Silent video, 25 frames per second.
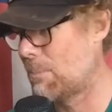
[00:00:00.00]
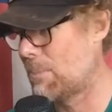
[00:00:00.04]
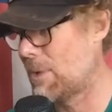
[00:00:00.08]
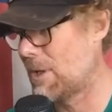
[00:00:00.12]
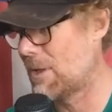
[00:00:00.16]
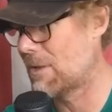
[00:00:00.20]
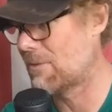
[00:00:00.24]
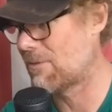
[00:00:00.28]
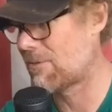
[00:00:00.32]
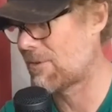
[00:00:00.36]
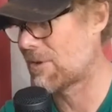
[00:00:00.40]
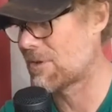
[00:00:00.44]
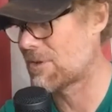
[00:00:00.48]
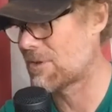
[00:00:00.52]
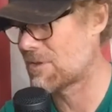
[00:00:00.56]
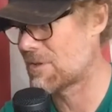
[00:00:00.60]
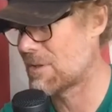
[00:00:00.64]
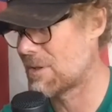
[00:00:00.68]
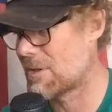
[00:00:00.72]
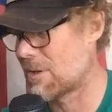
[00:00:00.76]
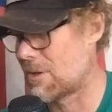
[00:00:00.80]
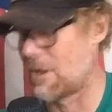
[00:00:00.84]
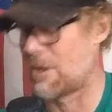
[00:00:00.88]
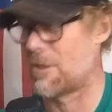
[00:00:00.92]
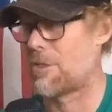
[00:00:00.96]
be the first
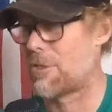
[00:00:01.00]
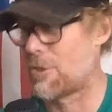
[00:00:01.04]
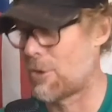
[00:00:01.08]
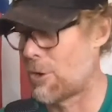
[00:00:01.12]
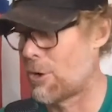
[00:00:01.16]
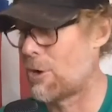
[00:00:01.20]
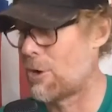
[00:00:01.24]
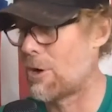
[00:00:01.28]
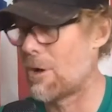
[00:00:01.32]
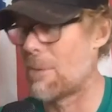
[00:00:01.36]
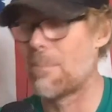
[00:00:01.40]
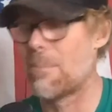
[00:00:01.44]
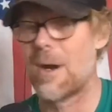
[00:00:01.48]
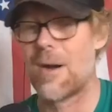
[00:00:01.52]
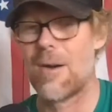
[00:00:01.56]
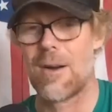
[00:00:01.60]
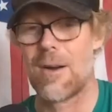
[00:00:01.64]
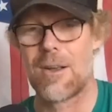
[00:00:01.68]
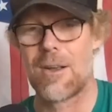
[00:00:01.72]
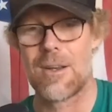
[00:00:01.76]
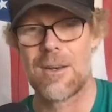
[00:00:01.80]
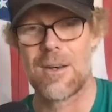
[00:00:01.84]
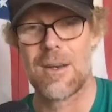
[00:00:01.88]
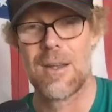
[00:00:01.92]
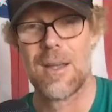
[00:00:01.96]
or the third
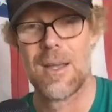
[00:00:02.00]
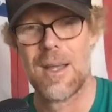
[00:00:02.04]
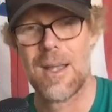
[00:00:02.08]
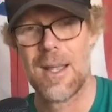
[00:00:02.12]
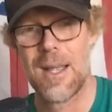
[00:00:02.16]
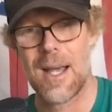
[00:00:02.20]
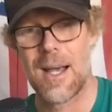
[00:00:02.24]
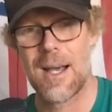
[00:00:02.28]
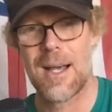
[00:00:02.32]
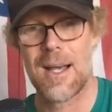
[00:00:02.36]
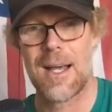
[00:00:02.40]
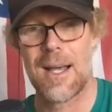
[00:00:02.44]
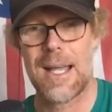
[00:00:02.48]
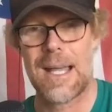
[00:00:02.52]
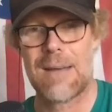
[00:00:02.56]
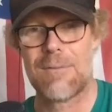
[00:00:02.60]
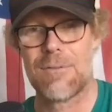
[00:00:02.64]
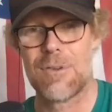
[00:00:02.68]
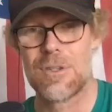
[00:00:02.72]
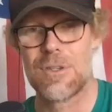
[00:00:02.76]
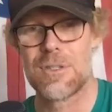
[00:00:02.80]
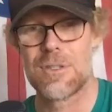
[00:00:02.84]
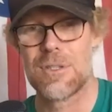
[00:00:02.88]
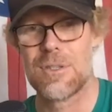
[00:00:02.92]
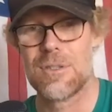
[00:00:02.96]
American
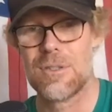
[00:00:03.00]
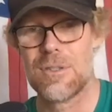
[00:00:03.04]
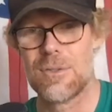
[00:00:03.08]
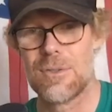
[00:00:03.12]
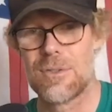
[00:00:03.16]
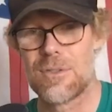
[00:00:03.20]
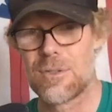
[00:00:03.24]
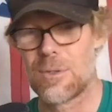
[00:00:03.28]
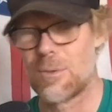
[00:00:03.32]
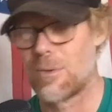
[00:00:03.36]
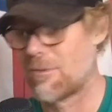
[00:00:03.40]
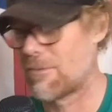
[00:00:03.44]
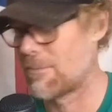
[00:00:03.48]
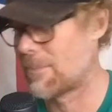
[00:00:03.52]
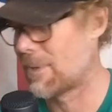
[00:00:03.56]
ever to do so, if